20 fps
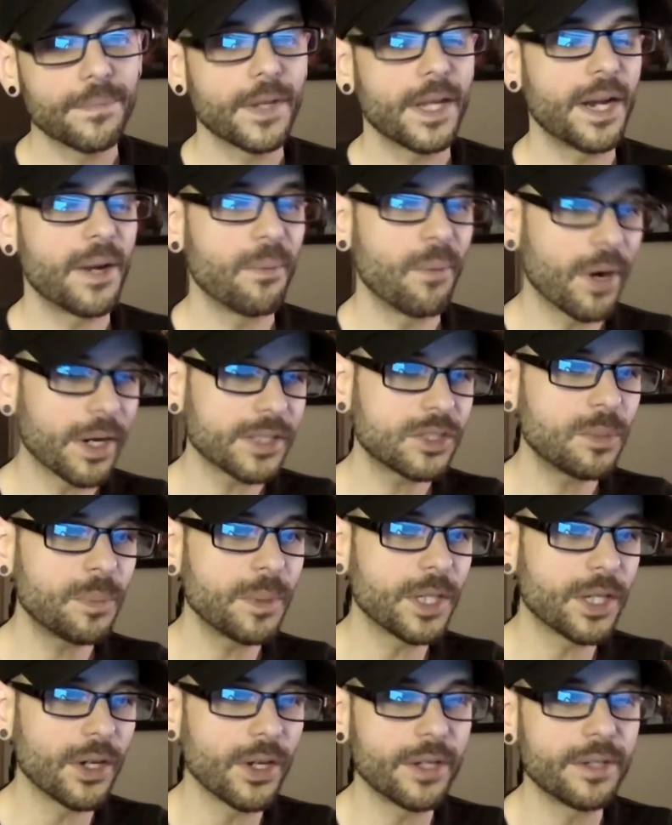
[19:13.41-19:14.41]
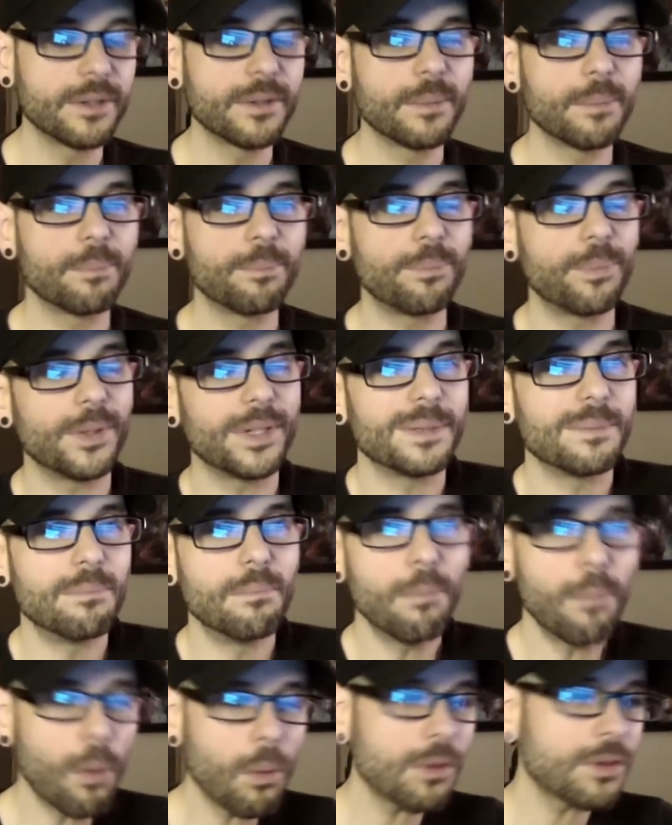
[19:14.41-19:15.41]
And I want it to be good, but
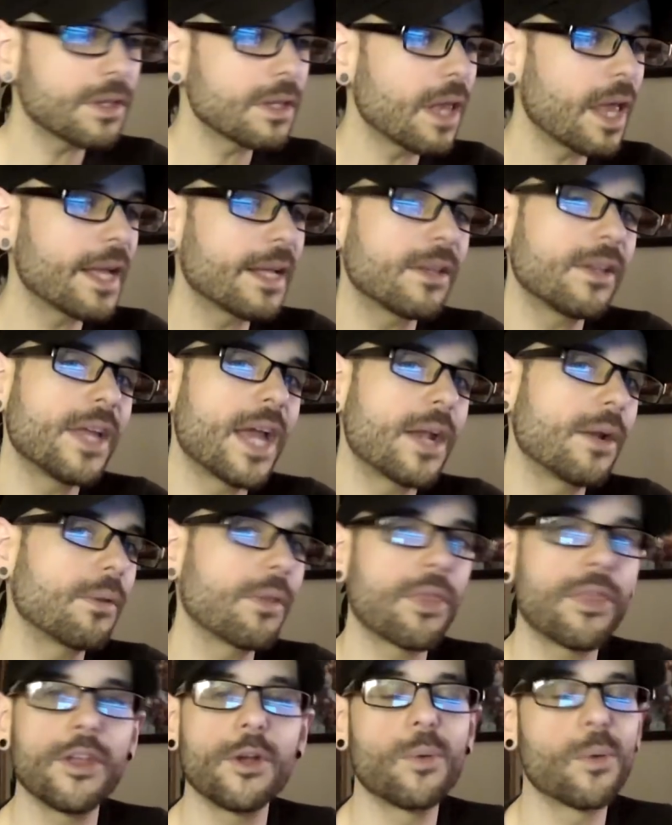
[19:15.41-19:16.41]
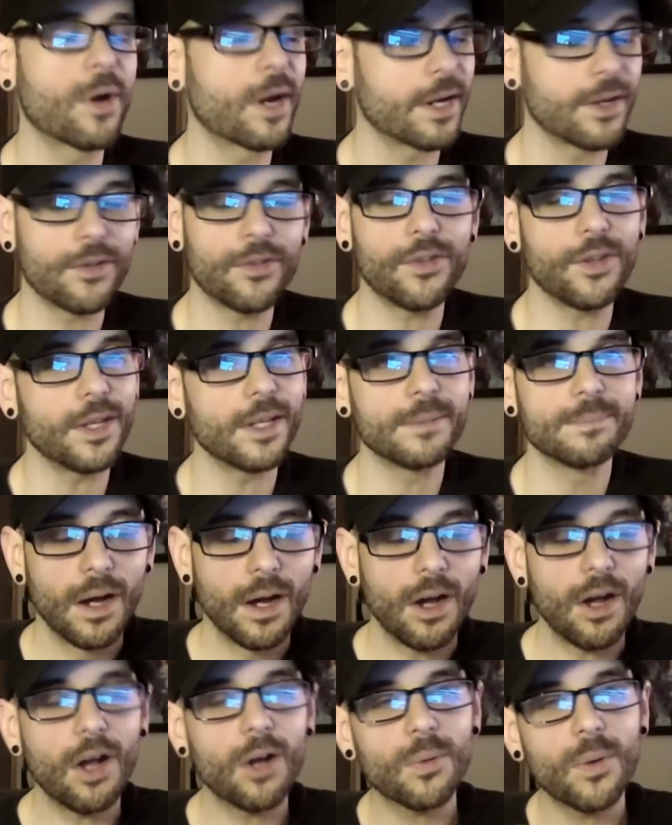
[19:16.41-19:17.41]
more than likely, I don't think we're going to see it.
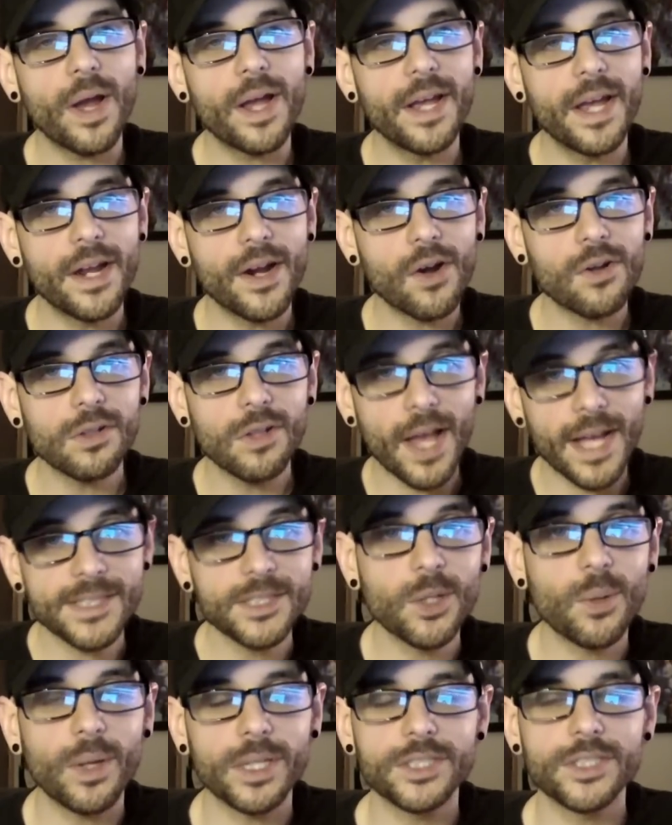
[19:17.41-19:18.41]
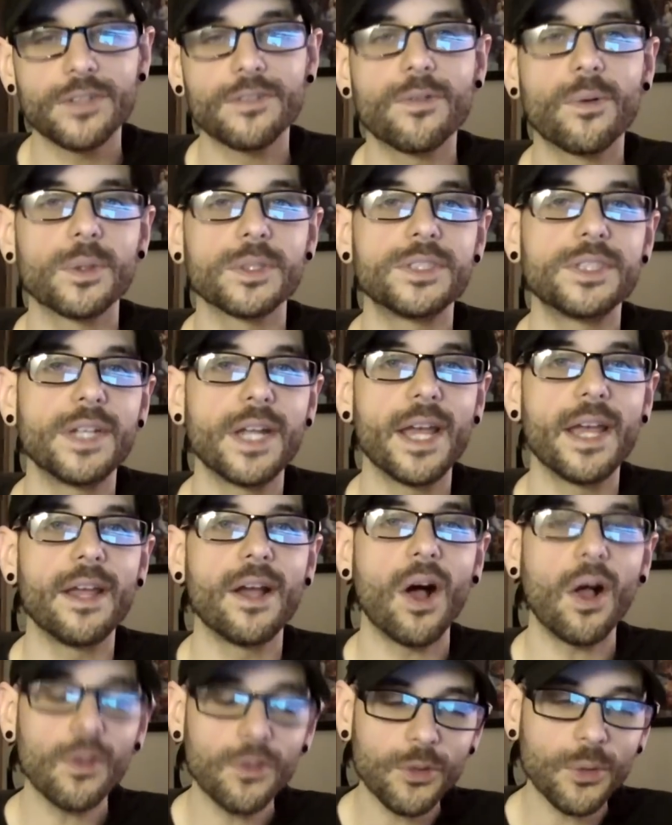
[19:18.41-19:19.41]
All right, and our last question for today,
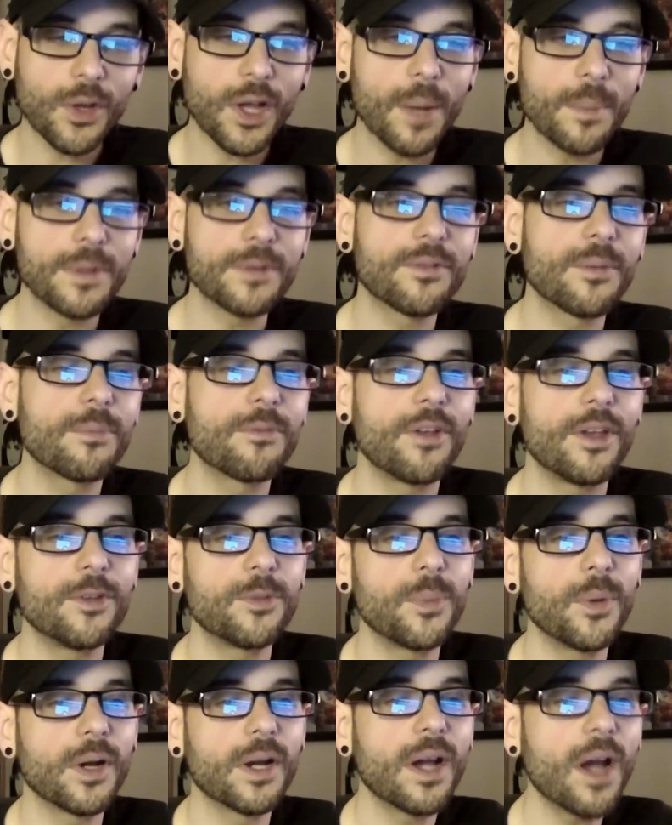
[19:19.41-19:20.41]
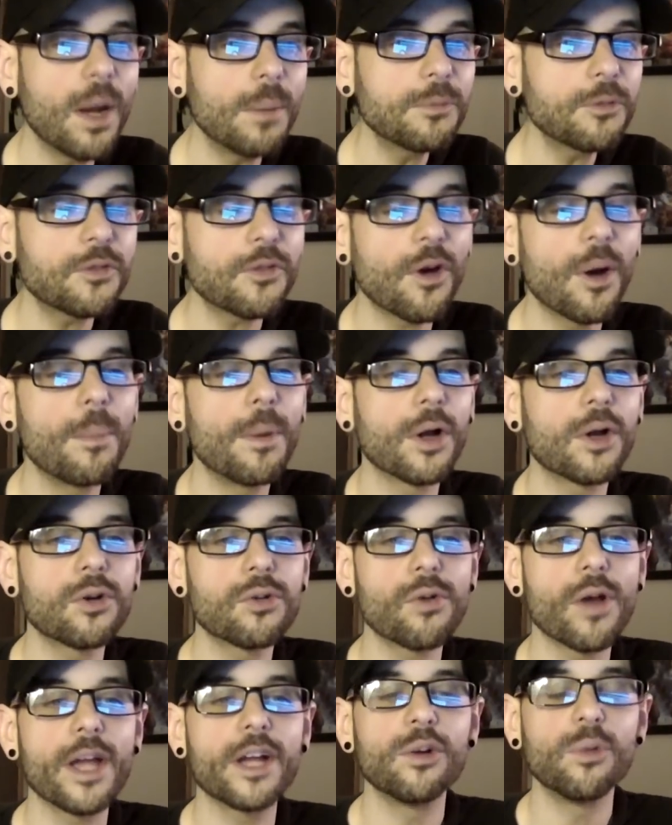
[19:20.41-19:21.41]
also coming from Facebook, comes from
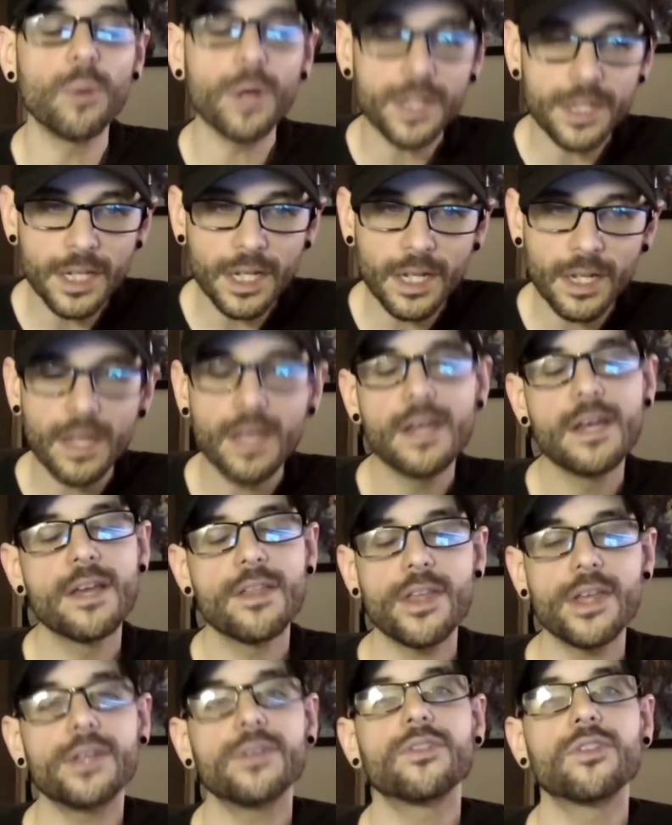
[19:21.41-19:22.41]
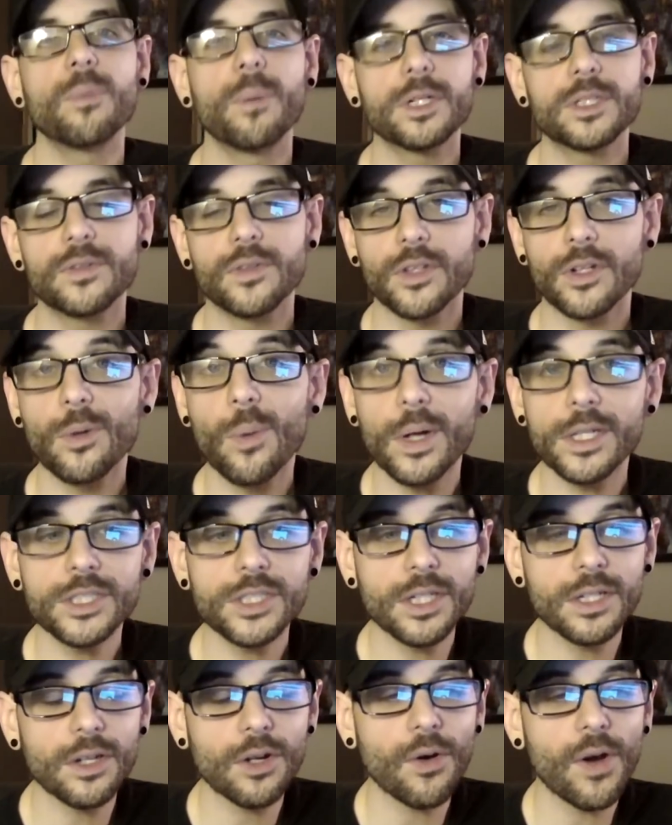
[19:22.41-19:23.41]
Craig Whitney. Thank you so much for the
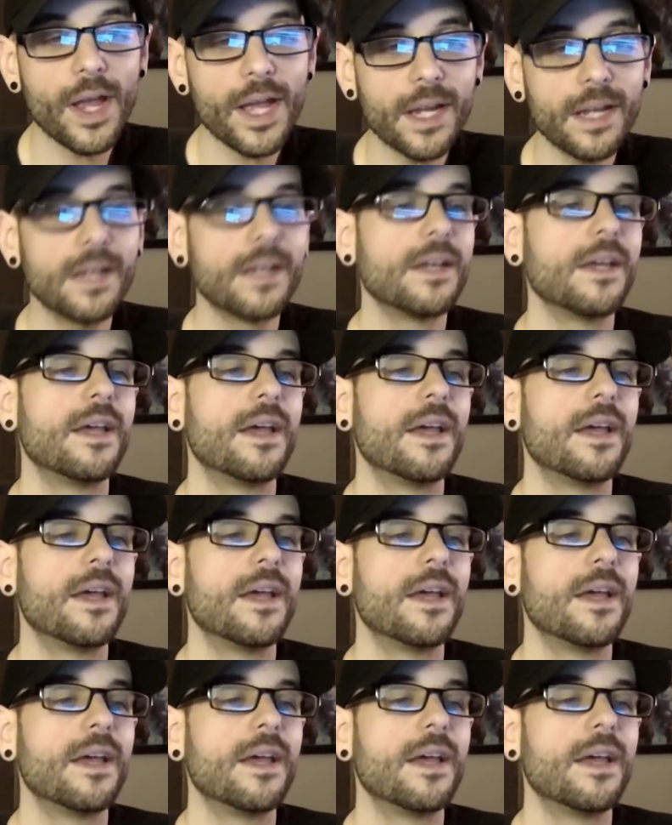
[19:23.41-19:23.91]
question, Greg.